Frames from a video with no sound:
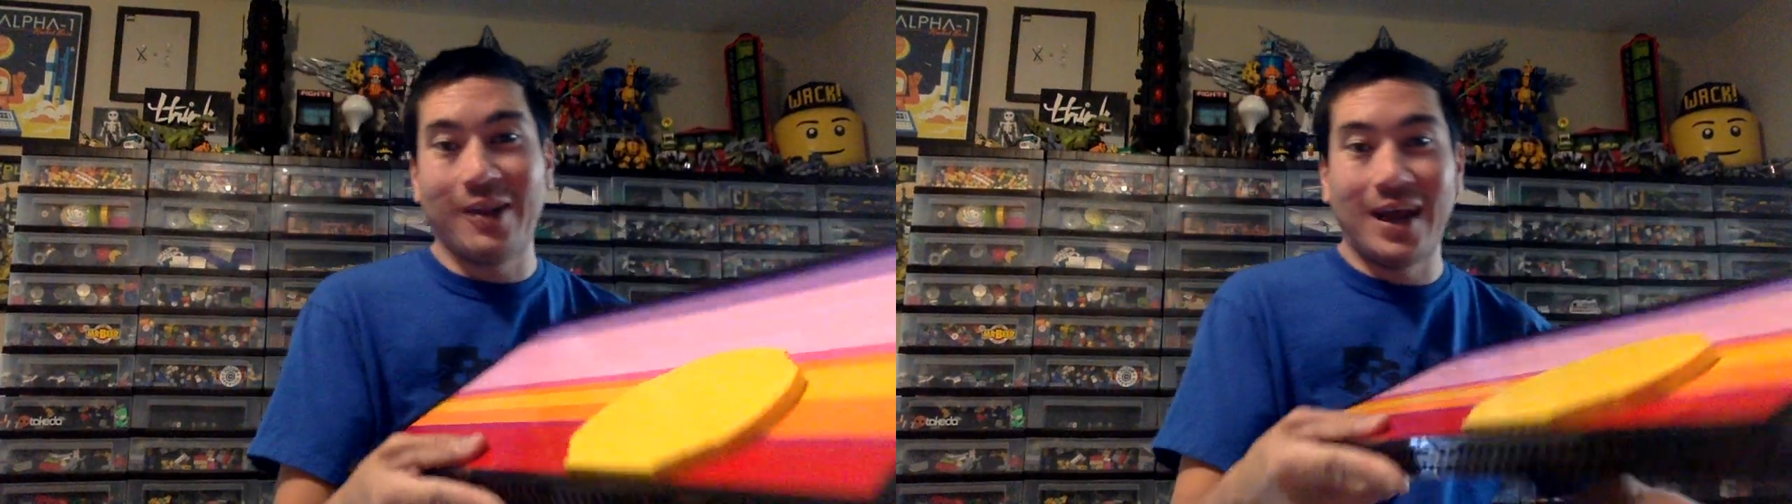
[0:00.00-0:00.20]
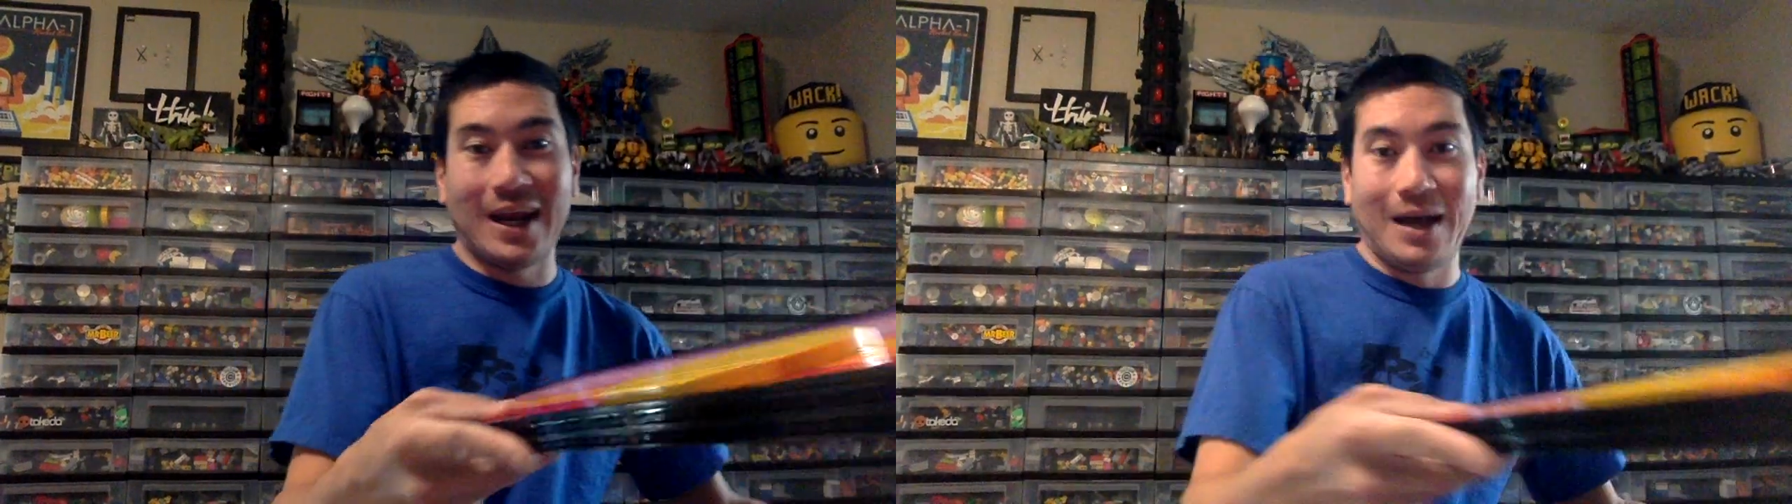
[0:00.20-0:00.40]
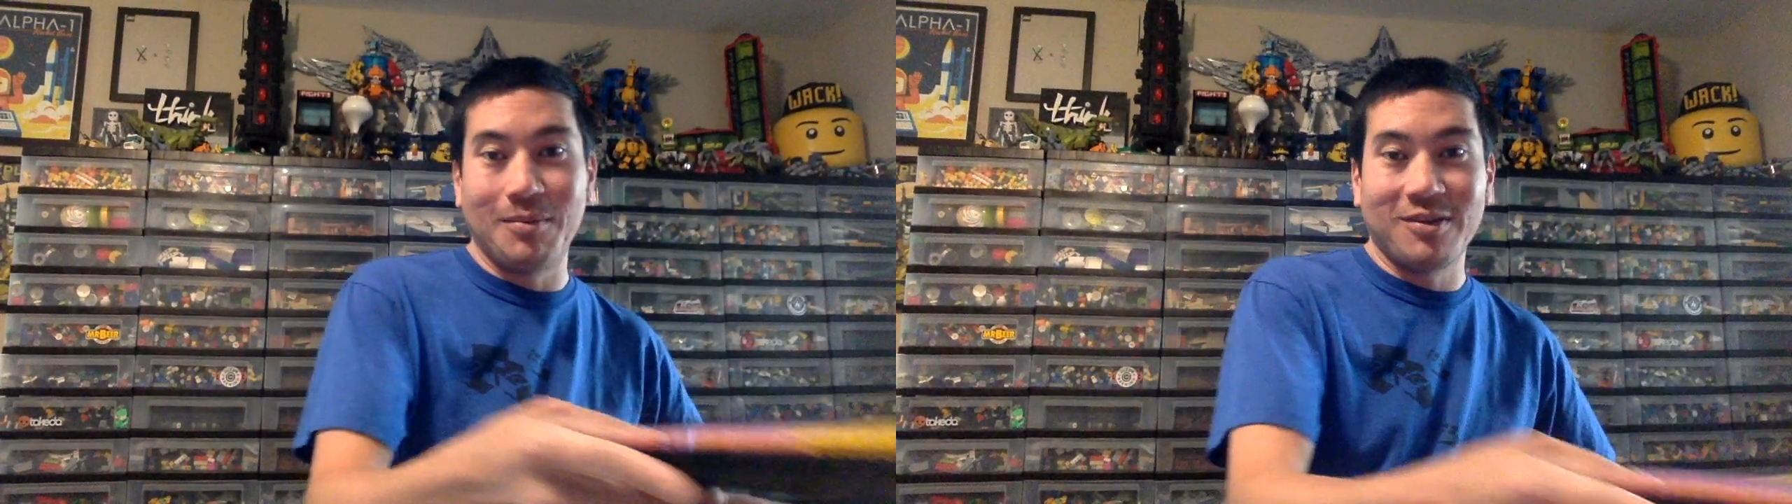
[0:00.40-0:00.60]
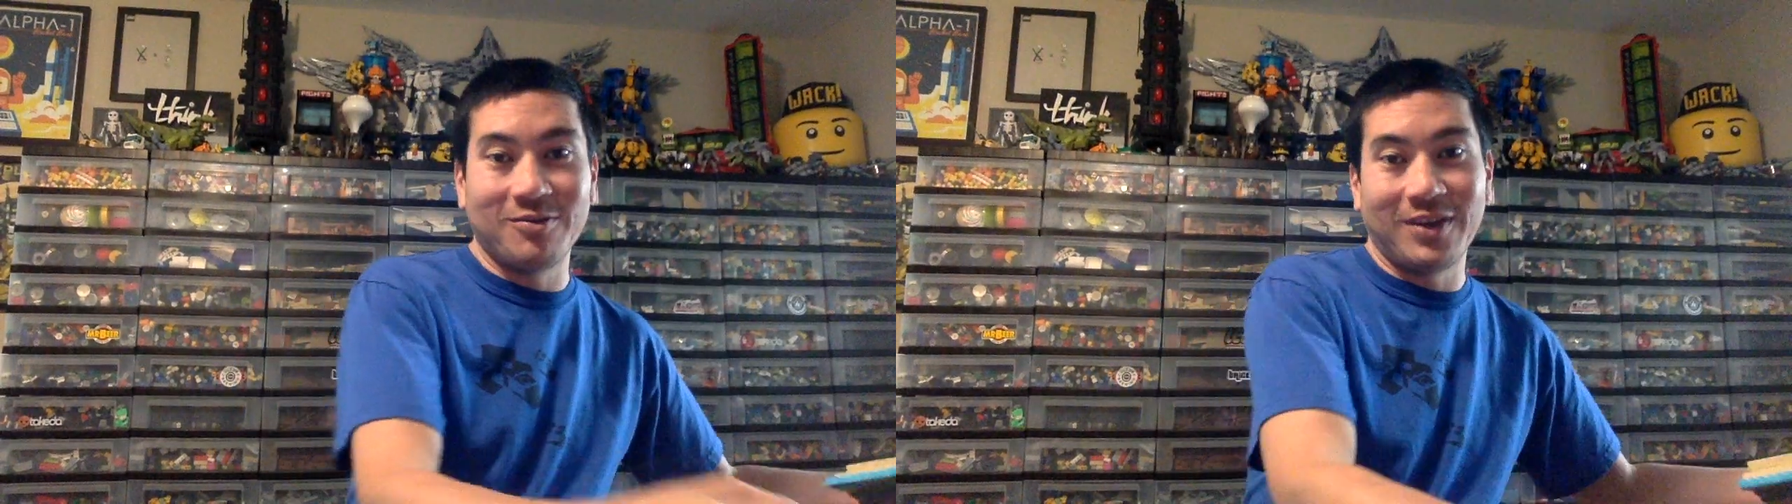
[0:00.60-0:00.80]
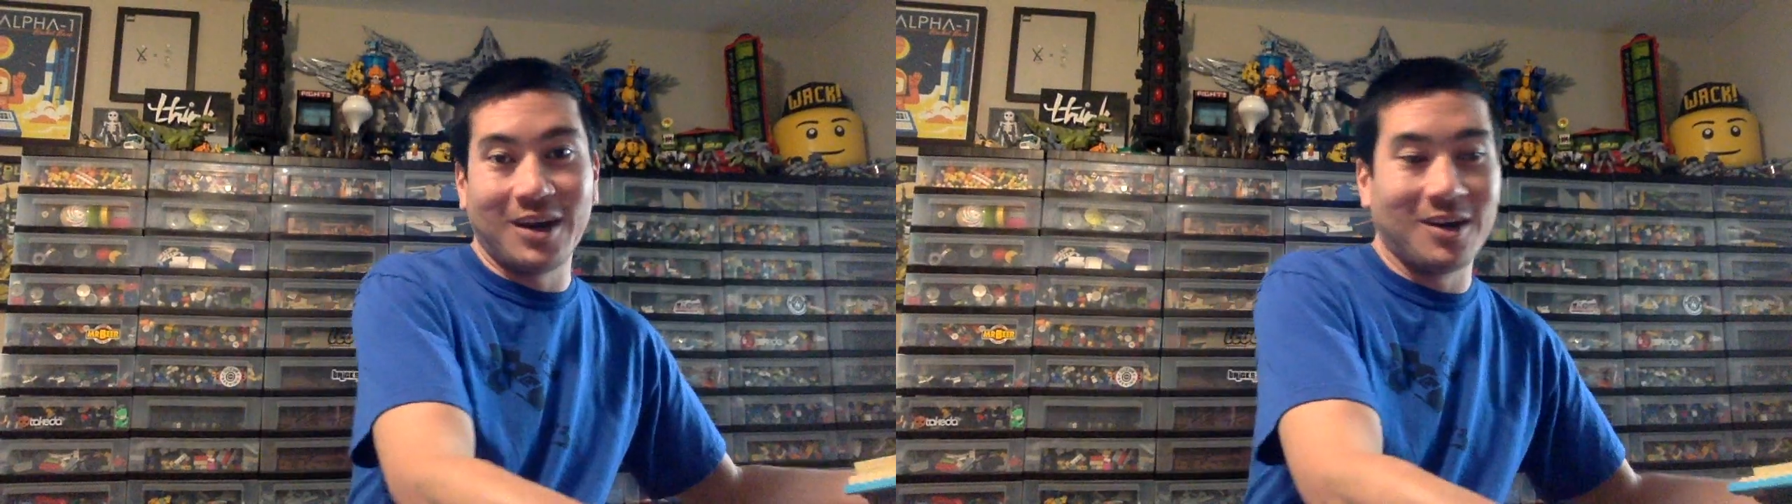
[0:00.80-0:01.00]
that
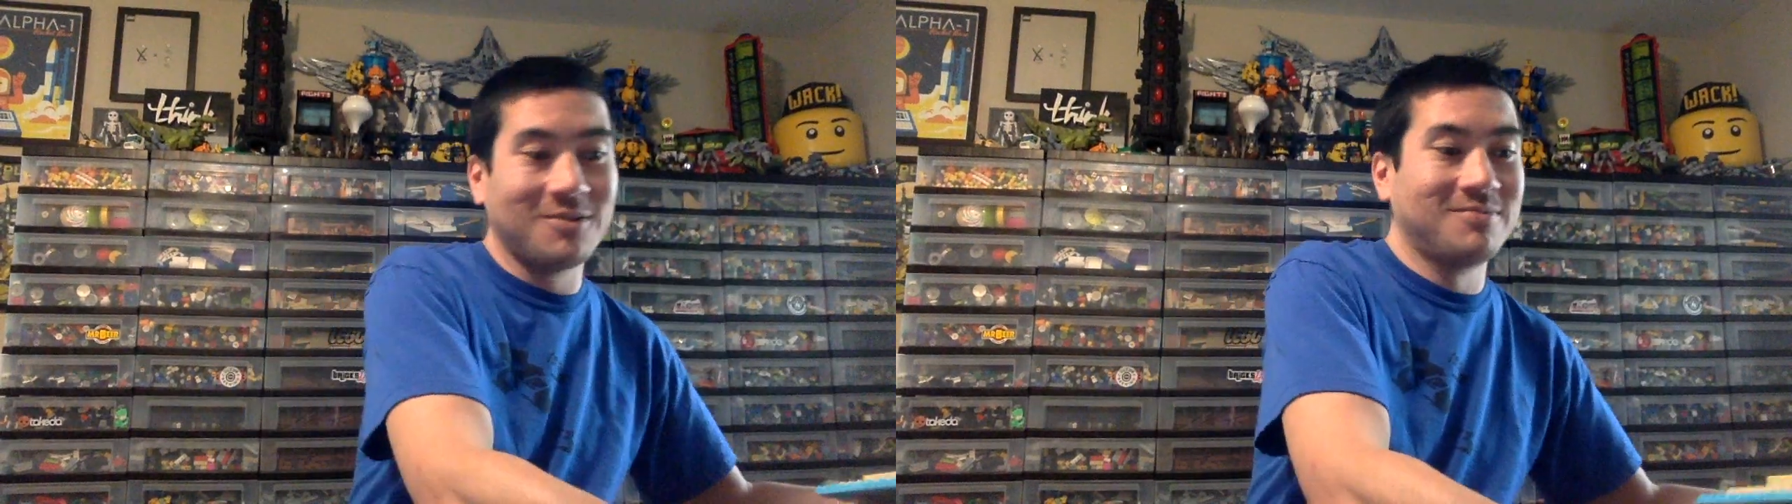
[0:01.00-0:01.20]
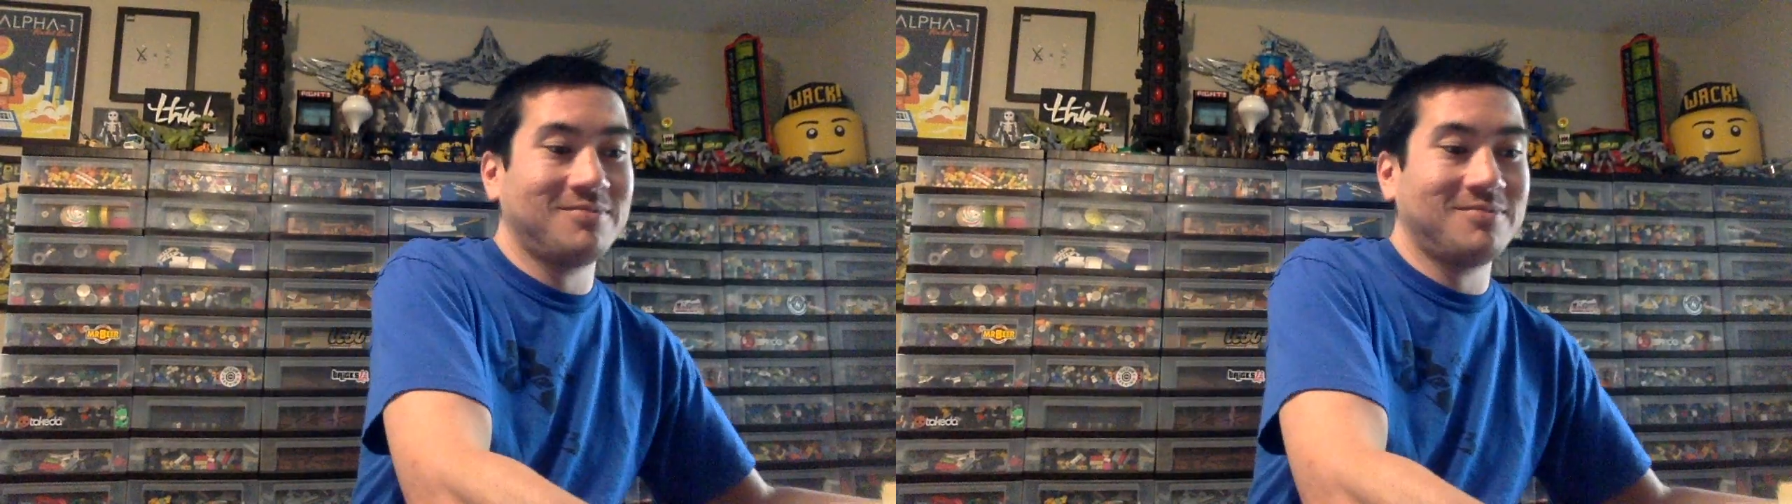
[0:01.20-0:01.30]
atmosphere.